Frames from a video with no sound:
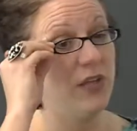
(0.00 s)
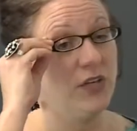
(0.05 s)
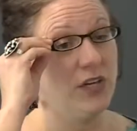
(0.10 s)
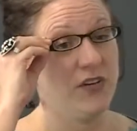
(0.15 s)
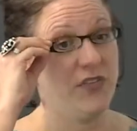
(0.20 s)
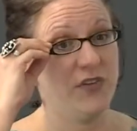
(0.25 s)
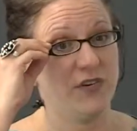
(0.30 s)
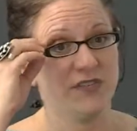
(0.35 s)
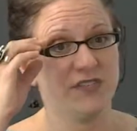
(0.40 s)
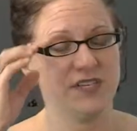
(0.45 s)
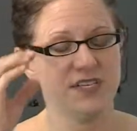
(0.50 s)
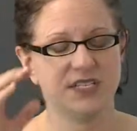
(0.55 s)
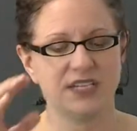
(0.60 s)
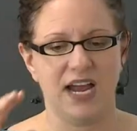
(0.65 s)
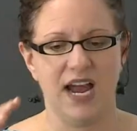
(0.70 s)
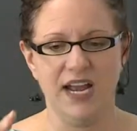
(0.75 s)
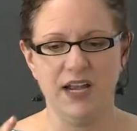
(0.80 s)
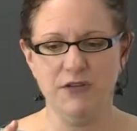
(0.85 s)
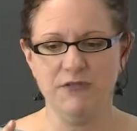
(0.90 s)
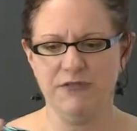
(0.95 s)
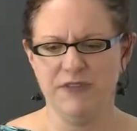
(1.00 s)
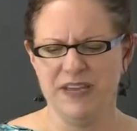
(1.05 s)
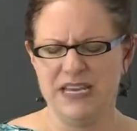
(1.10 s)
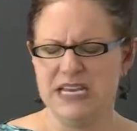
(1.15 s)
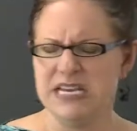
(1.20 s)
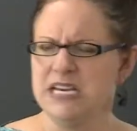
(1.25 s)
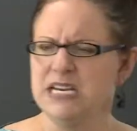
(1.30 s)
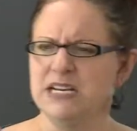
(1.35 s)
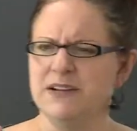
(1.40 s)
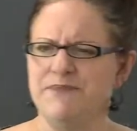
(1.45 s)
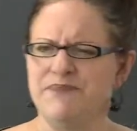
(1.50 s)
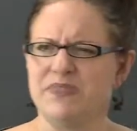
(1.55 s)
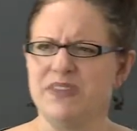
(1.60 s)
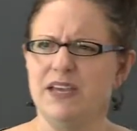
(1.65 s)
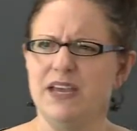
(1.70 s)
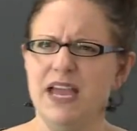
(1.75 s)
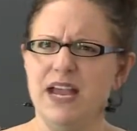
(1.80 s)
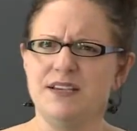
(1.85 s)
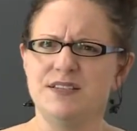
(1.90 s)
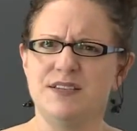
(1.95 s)
I looked. There's this kind of
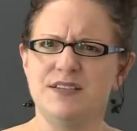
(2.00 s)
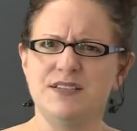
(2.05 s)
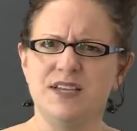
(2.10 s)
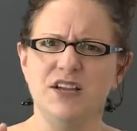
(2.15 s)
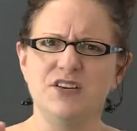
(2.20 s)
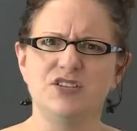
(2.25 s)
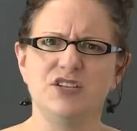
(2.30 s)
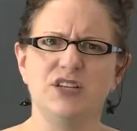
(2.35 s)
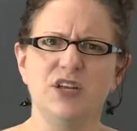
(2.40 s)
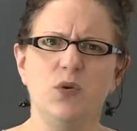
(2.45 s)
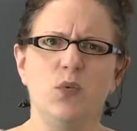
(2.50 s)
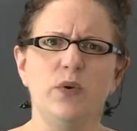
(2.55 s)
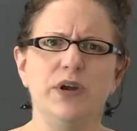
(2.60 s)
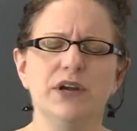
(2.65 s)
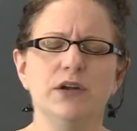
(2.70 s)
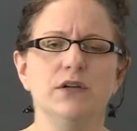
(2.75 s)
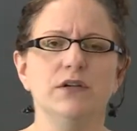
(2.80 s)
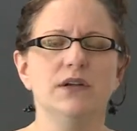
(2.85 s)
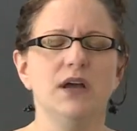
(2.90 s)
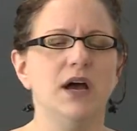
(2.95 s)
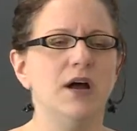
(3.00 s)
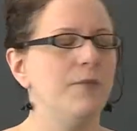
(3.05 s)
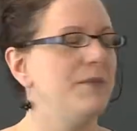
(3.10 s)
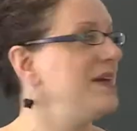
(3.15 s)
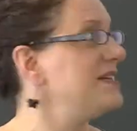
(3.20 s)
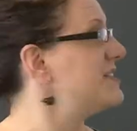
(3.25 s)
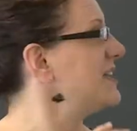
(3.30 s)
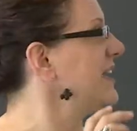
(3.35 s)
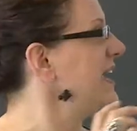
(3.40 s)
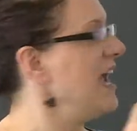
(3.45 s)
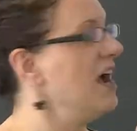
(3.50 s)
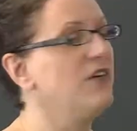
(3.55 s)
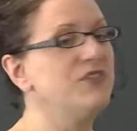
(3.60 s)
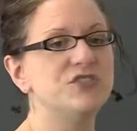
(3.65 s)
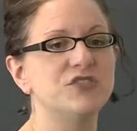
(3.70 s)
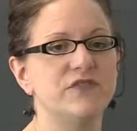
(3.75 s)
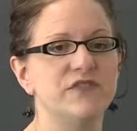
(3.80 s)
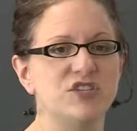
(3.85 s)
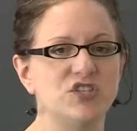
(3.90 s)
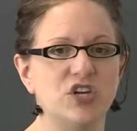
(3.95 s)
existentially weird, um, it's a
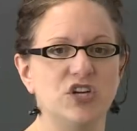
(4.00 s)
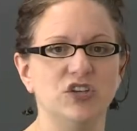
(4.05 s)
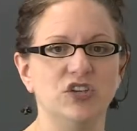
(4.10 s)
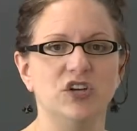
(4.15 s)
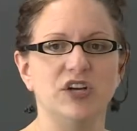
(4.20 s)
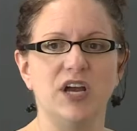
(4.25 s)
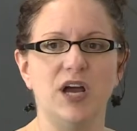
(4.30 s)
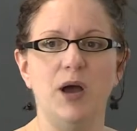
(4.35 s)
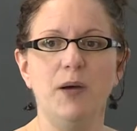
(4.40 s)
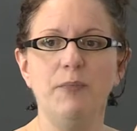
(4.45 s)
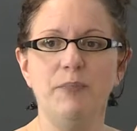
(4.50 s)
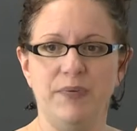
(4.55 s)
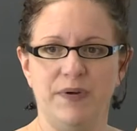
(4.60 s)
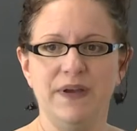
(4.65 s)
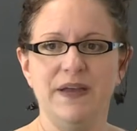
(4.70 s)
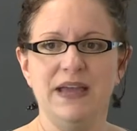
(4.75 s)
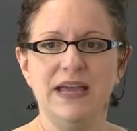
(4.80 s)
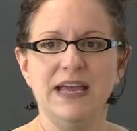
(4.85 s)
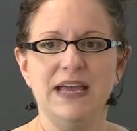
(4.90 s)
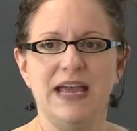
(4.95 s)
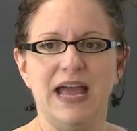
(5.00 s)
counter that you can look up.